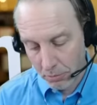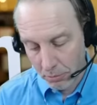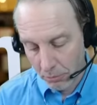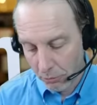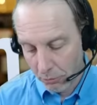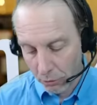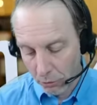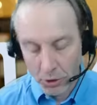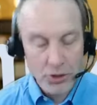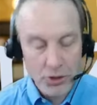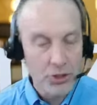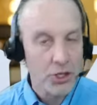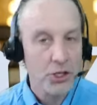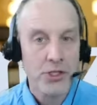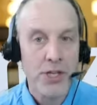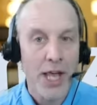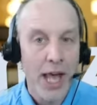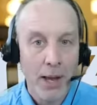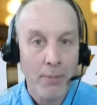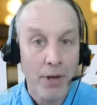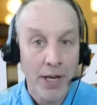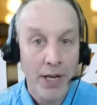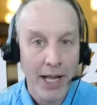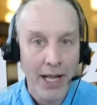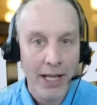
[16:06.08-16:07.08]
for instance,
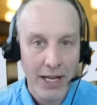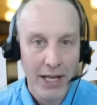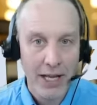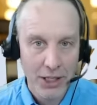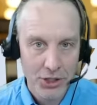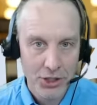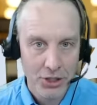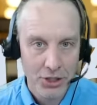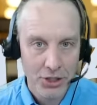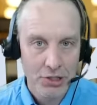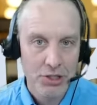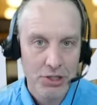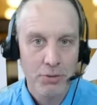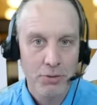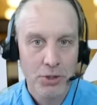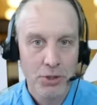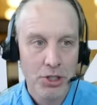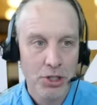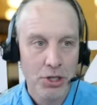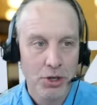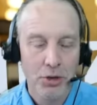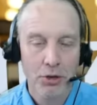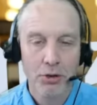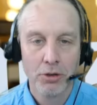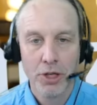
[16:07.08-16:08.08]
M&A agents,
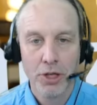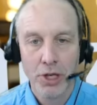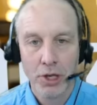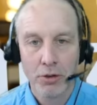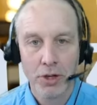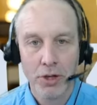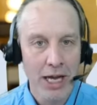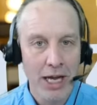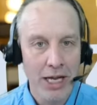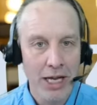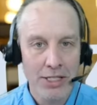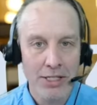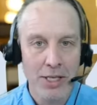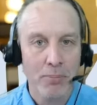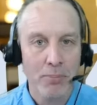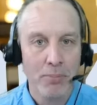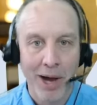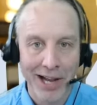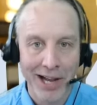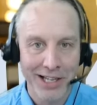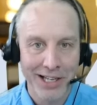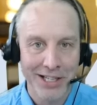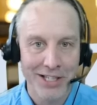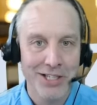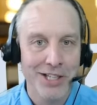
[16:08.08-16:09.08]
which are, the guys that
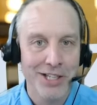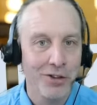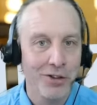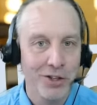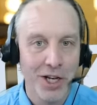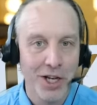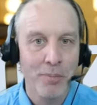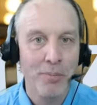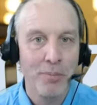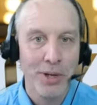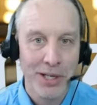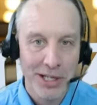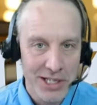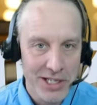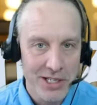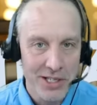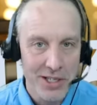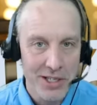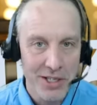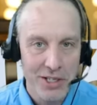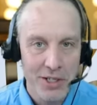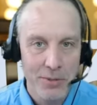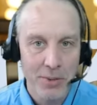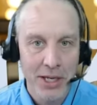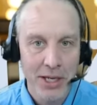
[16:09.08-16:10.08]
buy and sell companies in
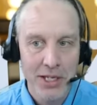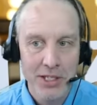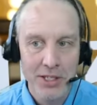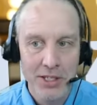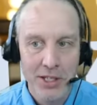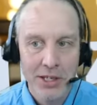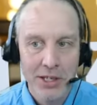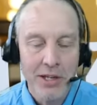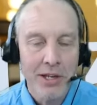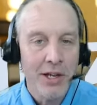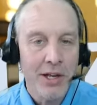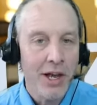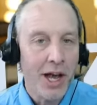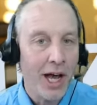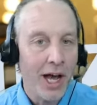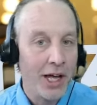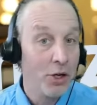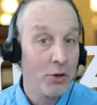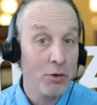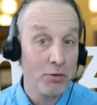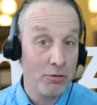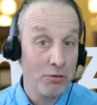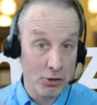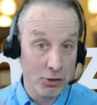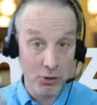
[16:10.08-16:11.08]
this space. I
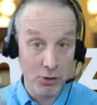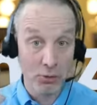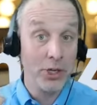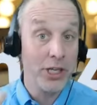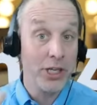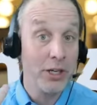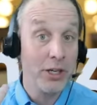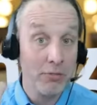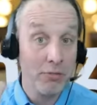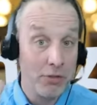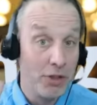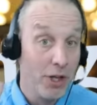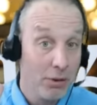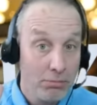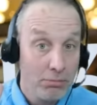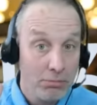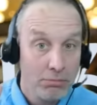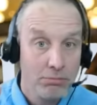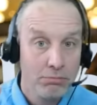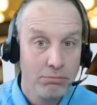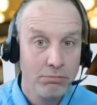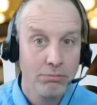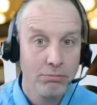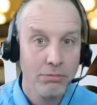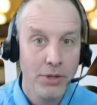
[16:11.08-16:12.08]
know of 3 of them.
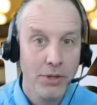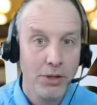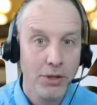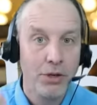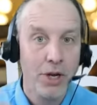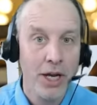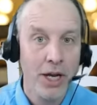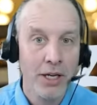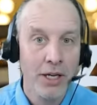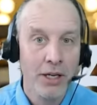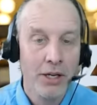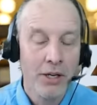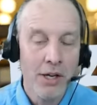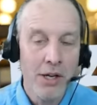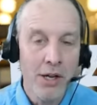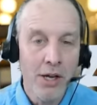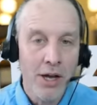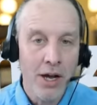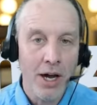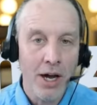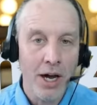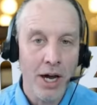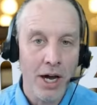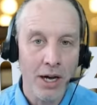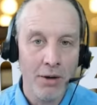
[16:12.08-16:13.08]
Okay.
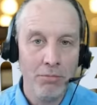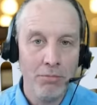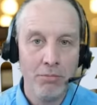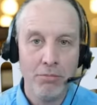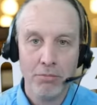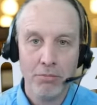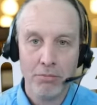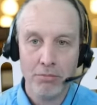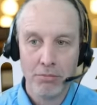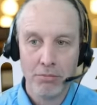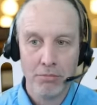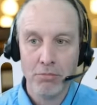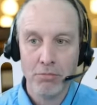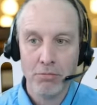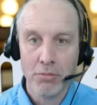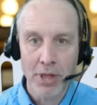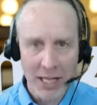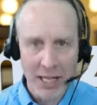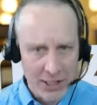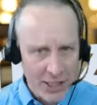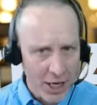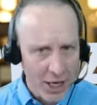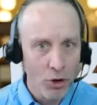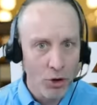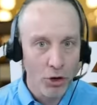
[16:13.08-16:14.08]

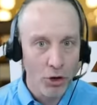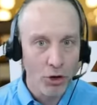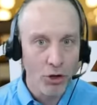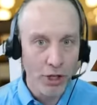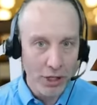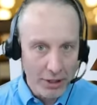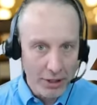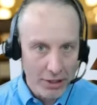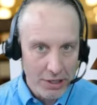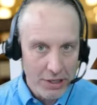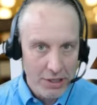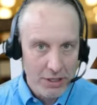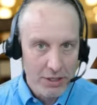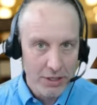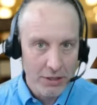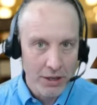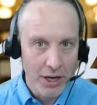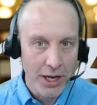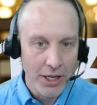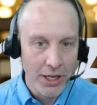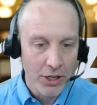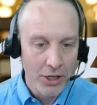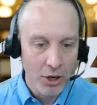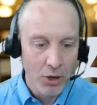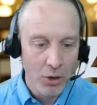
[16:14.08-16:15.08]
That's how early it is.
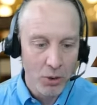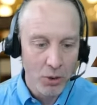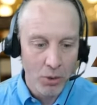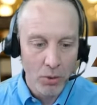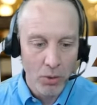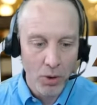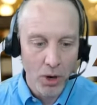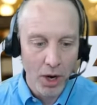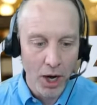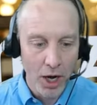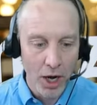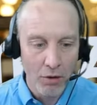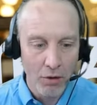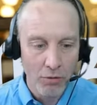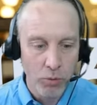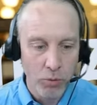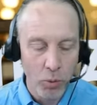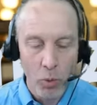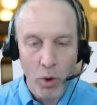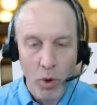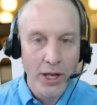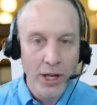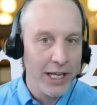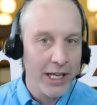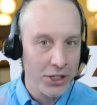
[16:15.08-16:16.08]
I know of
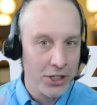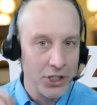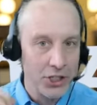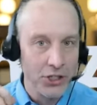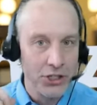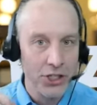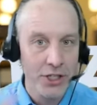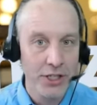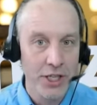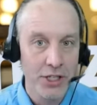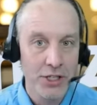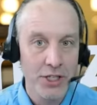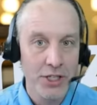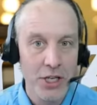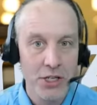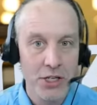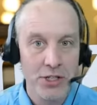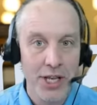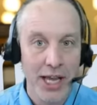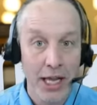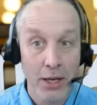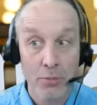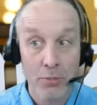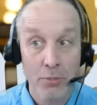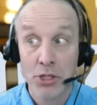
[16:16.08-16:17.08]
one agency that
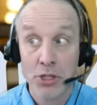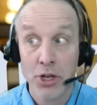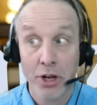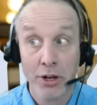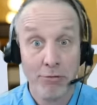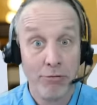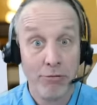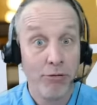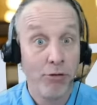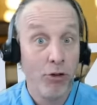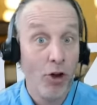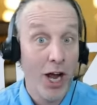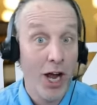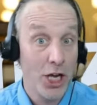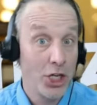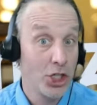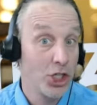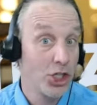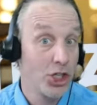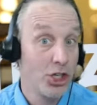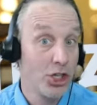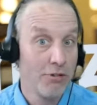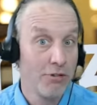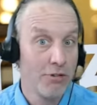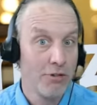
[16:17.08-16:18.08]
does Amazon
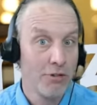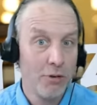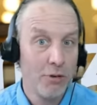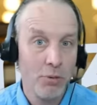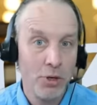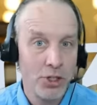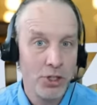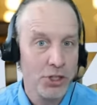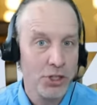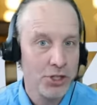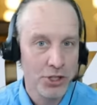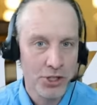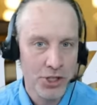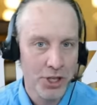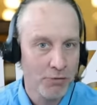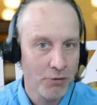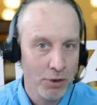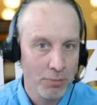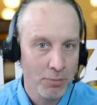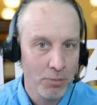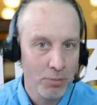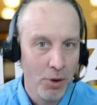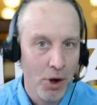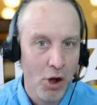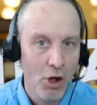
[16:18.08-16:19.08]
Fresh, which is a
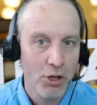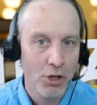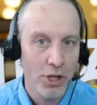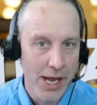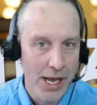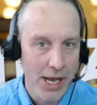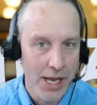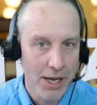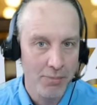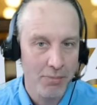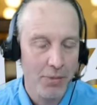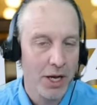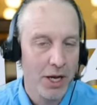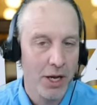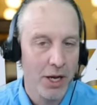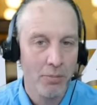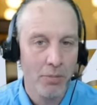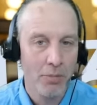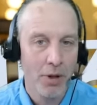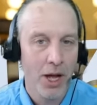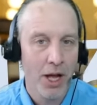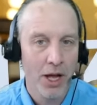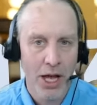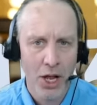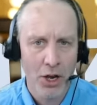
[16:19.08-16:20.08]
different ball game.
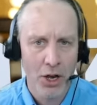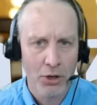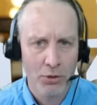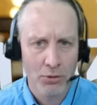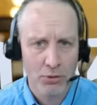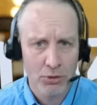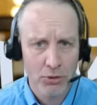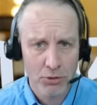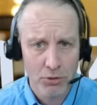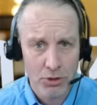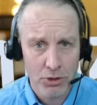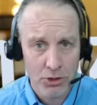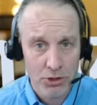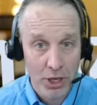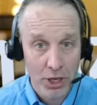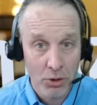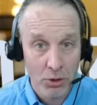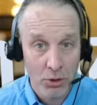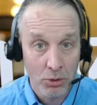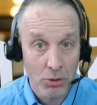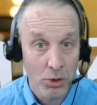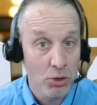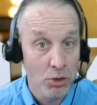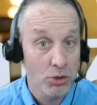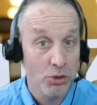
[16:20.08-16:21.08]
How to
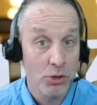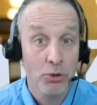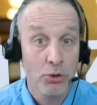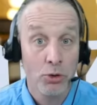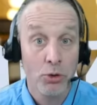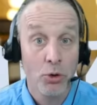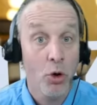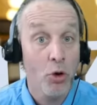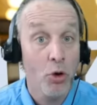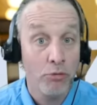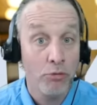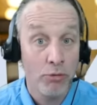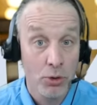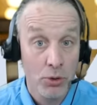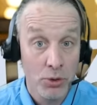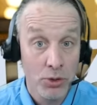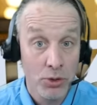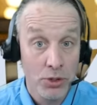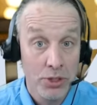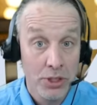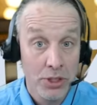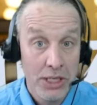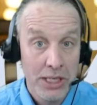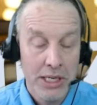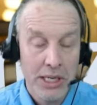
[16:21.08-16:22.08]
sell grocery through Whole
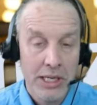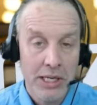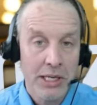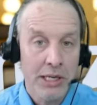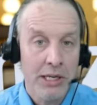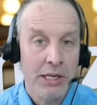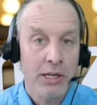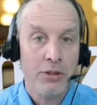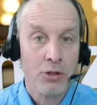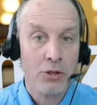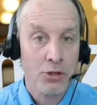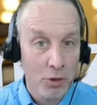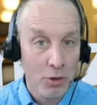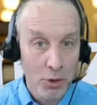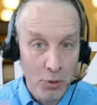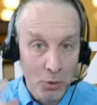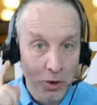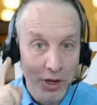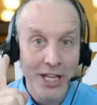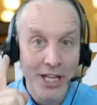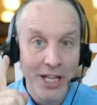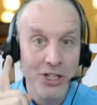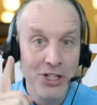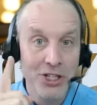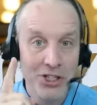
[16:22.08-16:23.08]
Foods. There's only
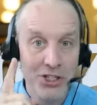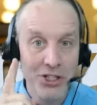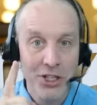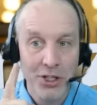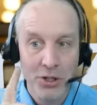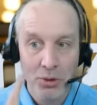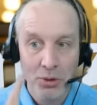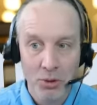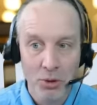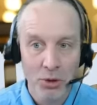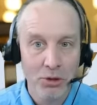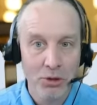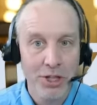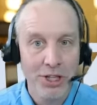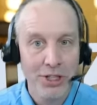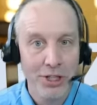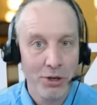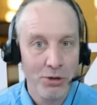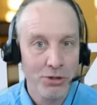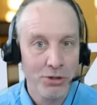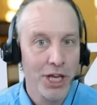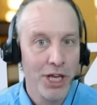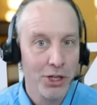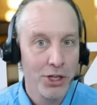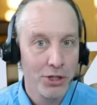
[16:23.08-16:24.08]
one agency in the world that
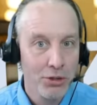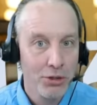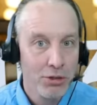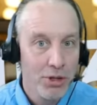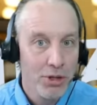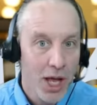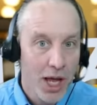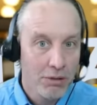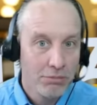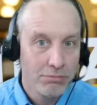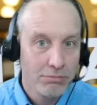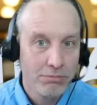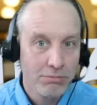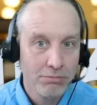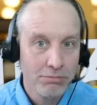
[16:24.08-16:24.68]
knows how to do that.